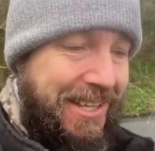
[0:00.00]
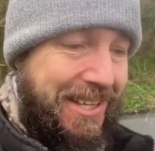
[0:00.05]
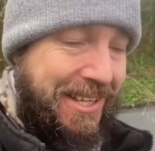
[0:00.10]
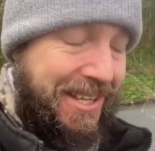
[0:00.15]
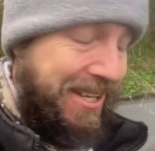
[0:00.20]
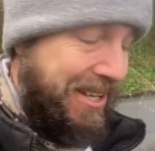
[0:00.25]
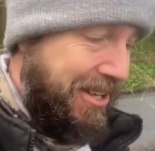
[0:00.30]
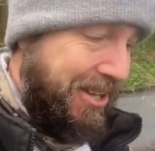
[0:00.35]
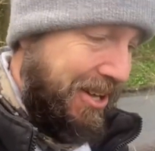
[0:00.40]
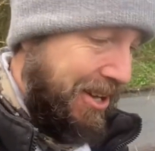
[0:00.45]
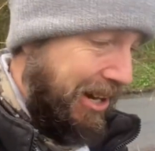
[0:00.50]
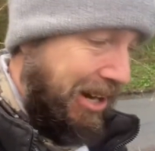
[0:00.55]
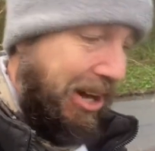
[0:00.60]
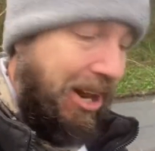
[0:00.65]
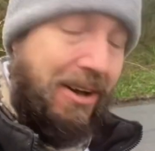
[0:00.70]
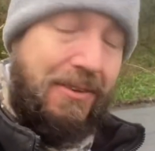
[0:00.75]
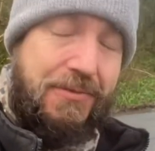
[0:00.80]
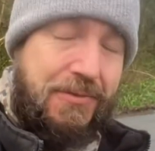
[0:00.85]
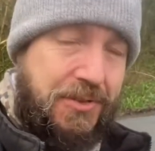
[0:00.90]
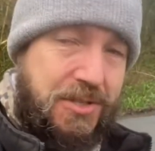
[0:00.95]
I
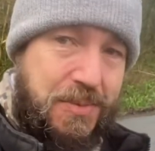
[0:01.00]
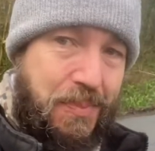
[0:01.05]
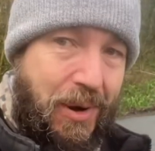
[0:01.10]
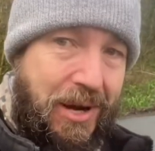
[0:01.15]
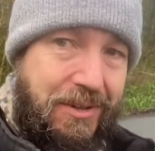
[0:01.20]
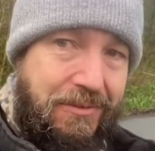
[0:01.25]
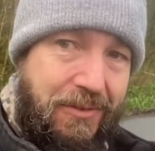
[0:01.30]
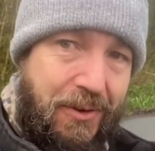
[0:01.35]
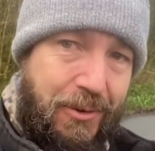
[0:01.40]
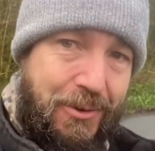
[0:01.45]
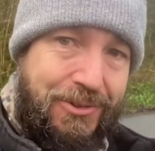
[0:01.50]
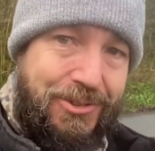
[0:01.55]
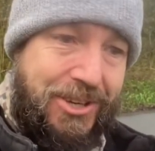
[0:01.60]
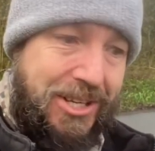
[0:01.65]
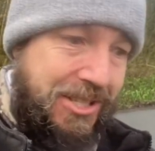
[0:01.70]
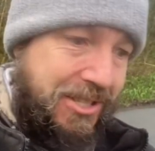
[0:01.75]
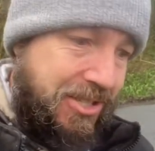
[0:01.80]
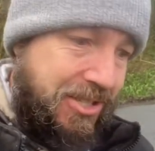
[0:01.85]
love spring foraging. There's